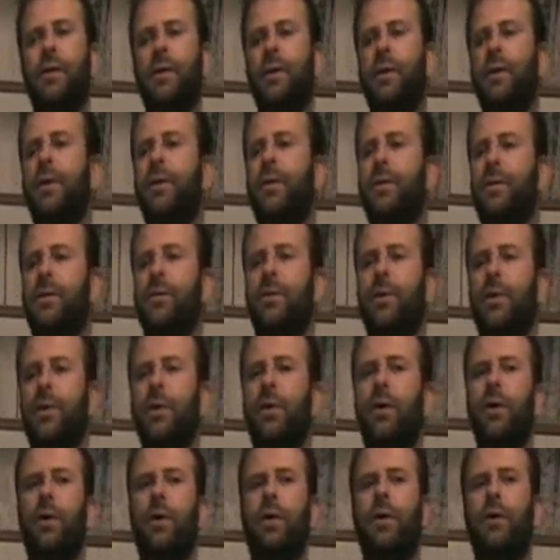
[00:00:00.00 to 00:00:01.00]
you use the
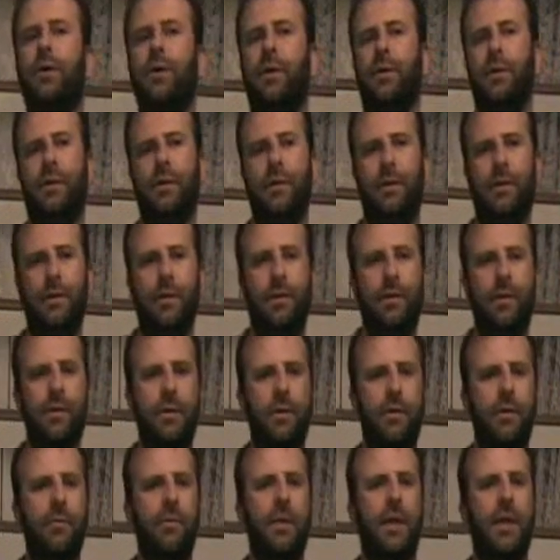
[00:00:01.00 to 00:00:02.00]
word go
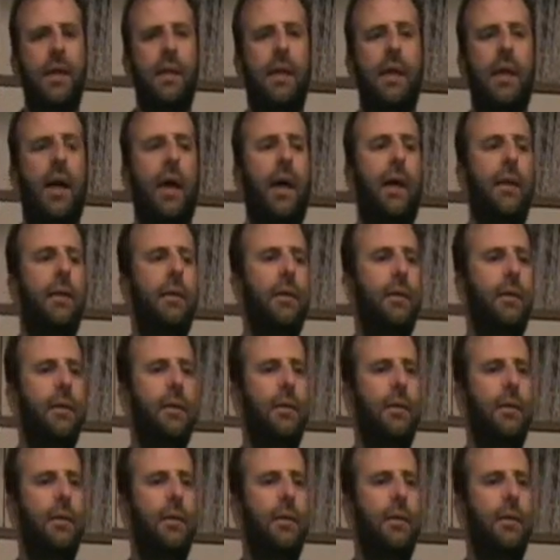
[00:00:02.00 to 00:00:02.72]
to mean that,